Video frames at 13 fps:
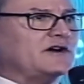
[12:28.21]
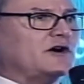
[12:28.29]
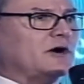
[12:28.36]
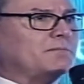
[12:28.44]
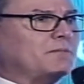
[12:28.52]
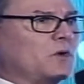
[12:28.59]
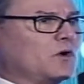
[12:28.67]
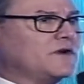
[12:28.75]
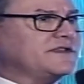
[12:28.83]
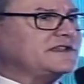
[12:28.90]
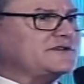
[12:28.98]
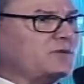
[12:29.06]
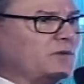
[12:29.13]
are more than
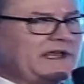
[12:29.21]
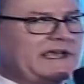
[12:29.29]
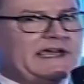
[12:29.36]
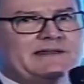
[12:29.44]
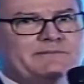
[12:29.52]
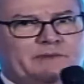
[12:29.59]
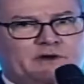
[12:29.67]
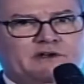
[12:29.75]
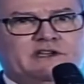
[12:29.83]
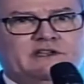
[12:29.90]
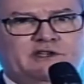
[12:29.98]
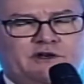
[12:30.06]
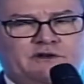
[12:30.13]
28
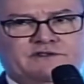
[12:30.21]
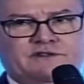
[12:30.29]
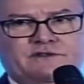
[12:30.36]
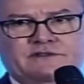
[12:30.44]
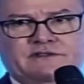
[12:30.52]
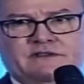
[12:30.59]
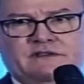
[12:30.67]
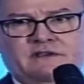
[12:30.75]
million users